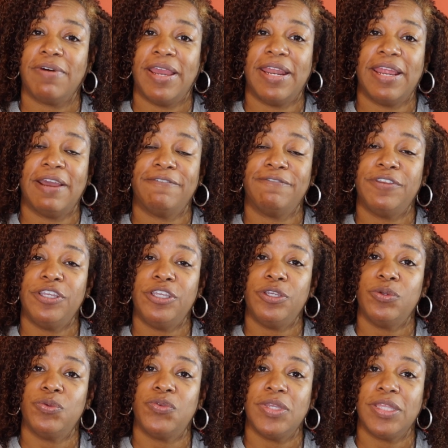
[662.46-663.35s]
right after
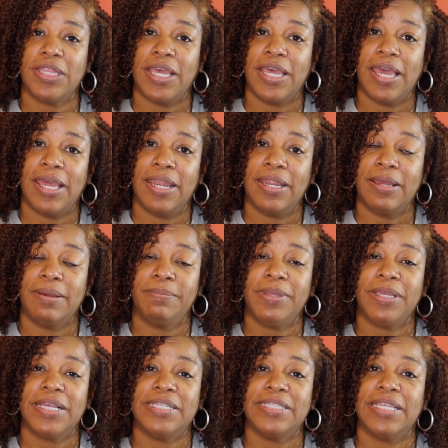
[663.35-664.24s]
using the henna,
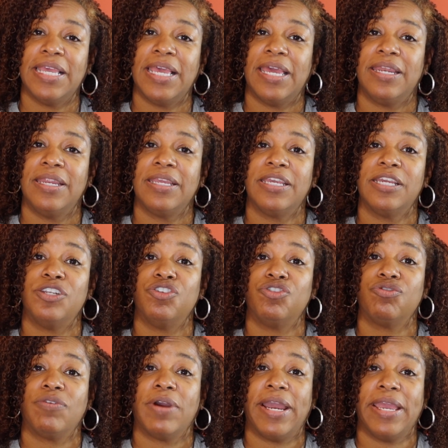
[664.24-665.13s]
because the henna can
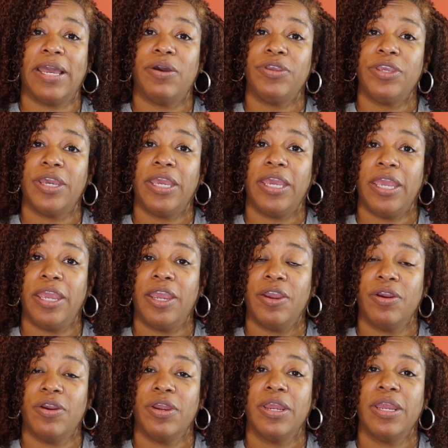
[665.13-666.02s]
dry out your
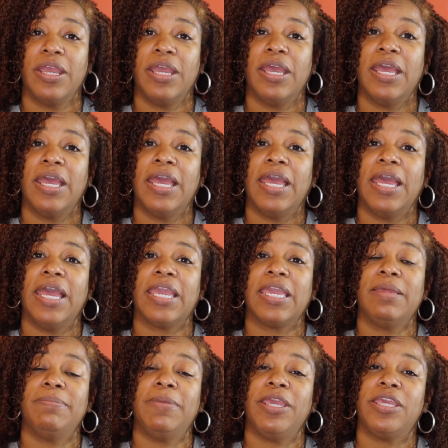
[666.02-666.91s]
hair,
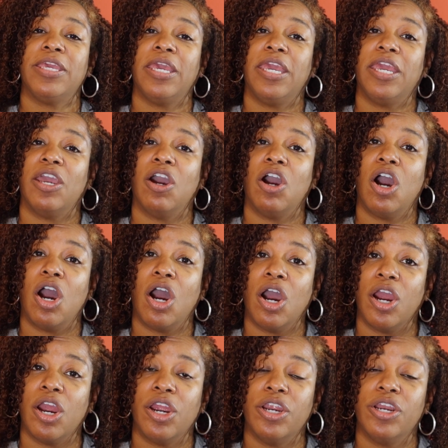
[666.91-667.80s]
can make your hair
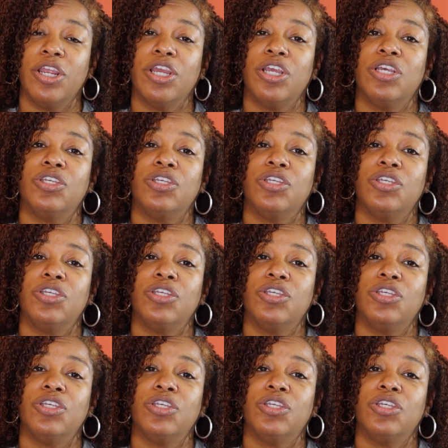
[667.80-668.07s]
hard.